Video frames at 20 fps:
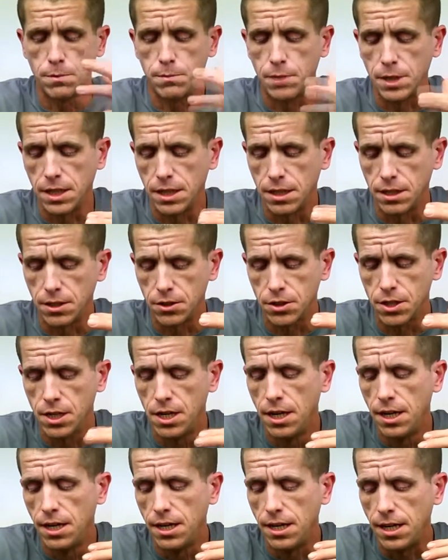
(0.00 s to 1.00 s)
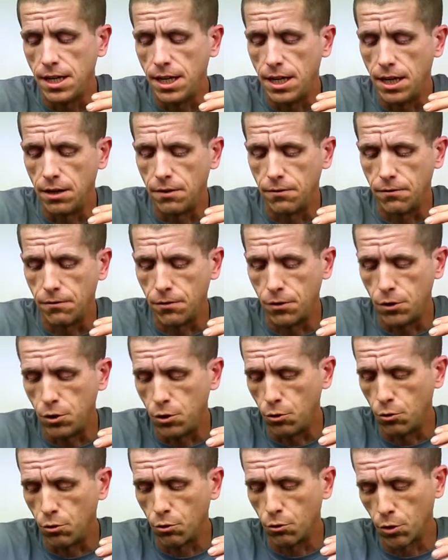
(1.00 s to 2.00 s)
Because if
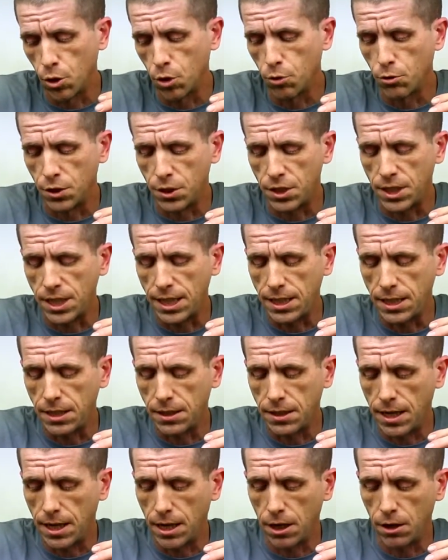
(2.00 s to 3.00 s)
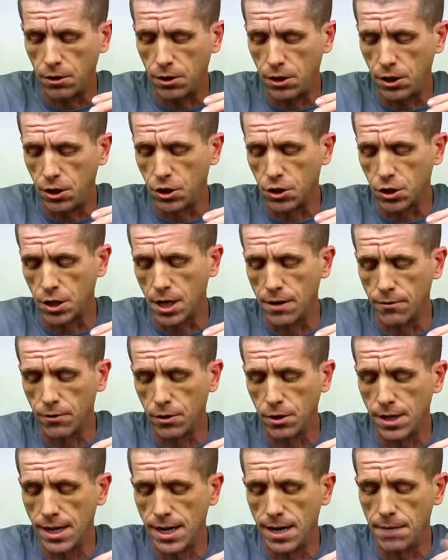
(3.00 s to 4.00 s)
you throw the seed in there and then just
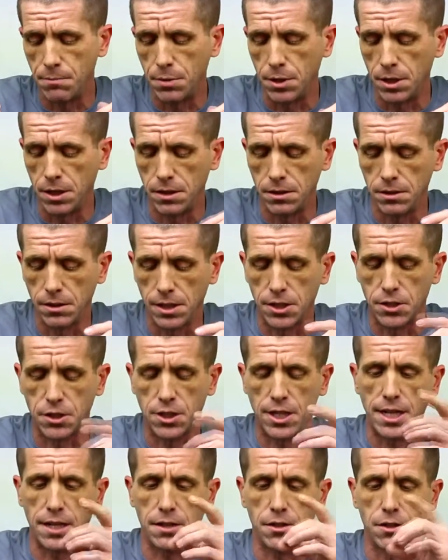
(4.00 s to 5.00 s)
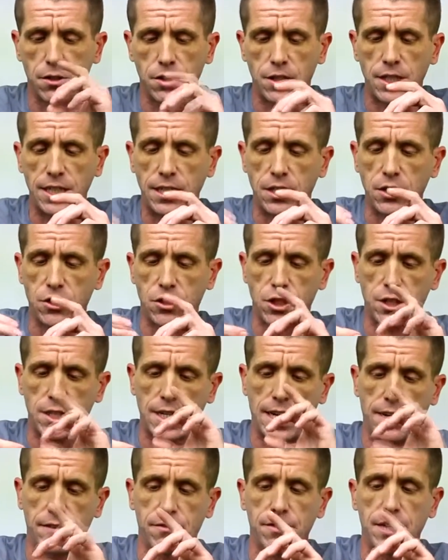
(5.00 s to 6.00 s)
cover it up, let's say the seed is just
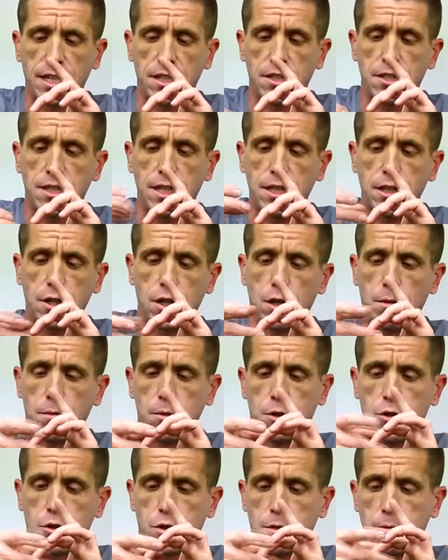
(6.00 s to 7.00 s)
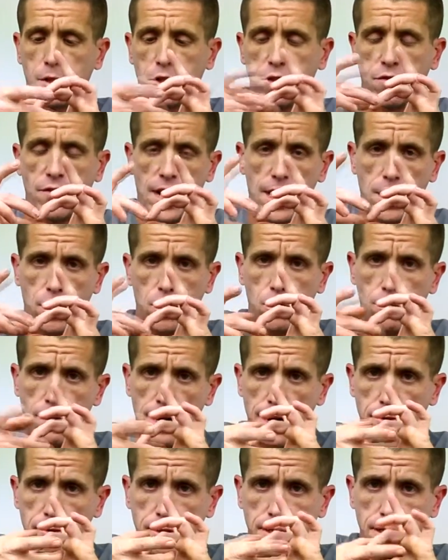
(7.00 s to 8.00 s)
kind of like sitting there, but there's a bunch of air
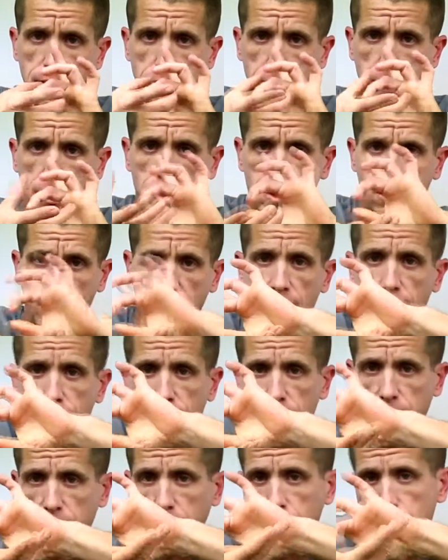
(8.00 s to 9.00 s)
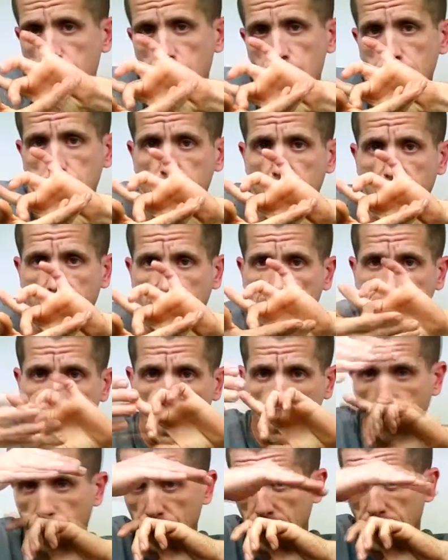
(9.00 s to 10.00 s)
around it because it's kind of like at the bottom of a
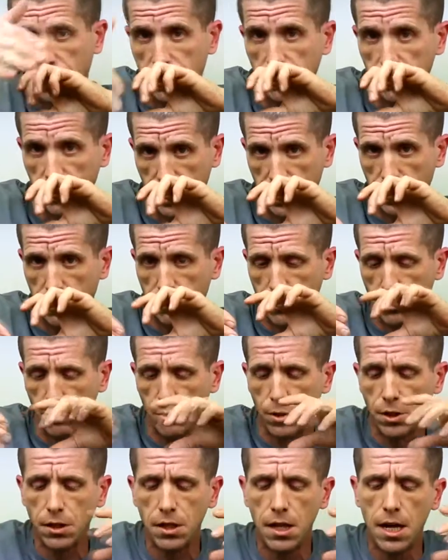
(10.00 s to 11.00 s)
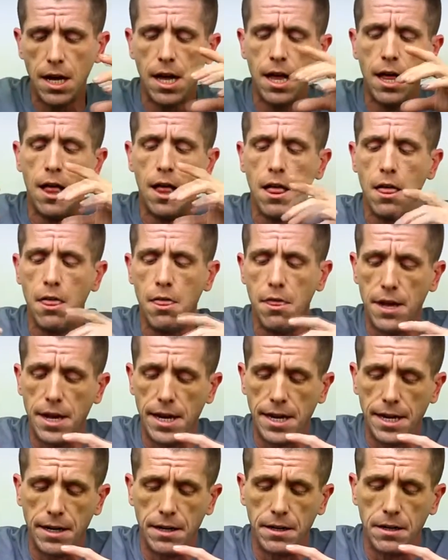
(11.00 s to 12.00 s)
cave with like a lid, if you will,
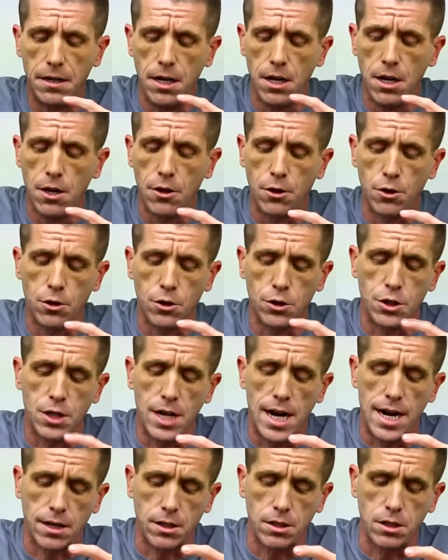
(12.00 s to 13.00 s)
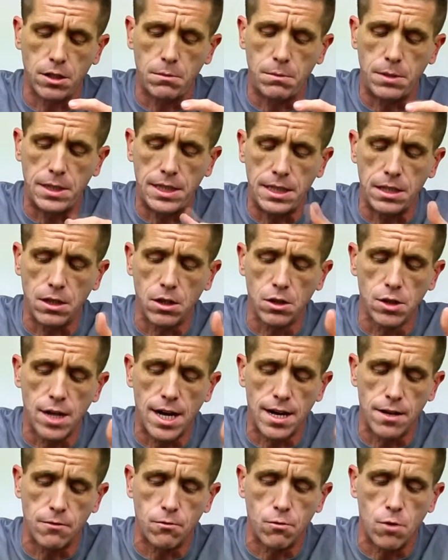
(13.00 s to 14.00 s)
then there's not going to be a
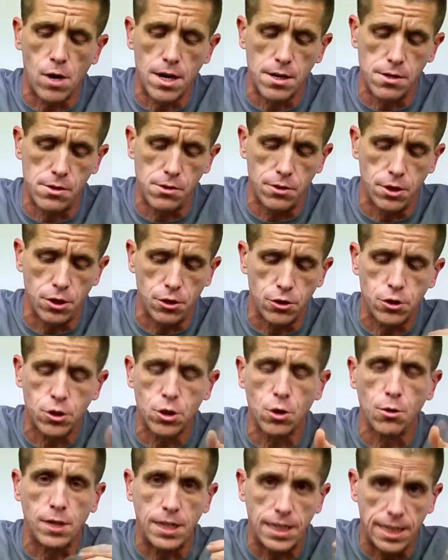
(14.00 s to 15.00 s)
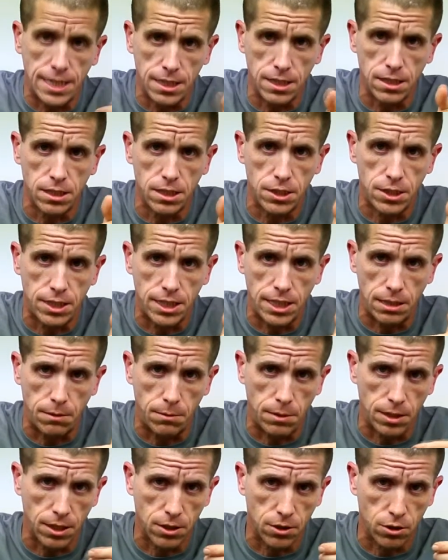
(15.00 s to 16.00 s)
lot of water that's soaking into the seed
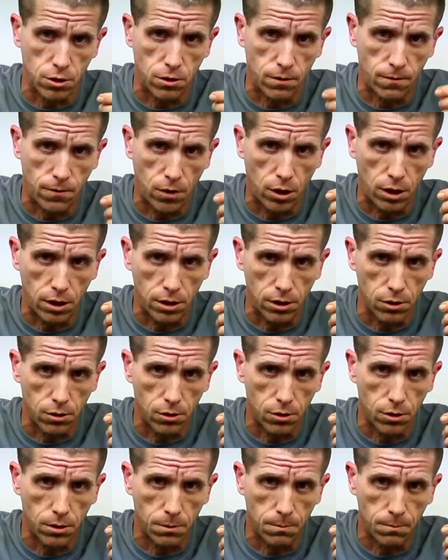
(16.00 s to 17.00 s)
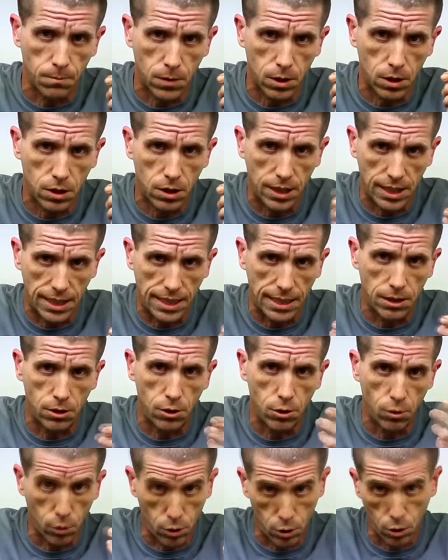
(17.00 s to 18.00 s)
because there's very little seed
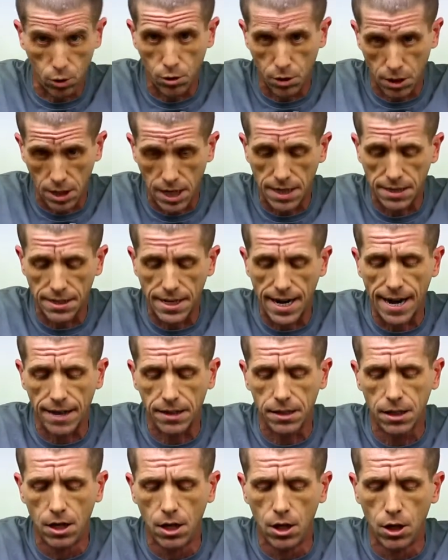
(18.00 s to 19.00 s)
to soil contact.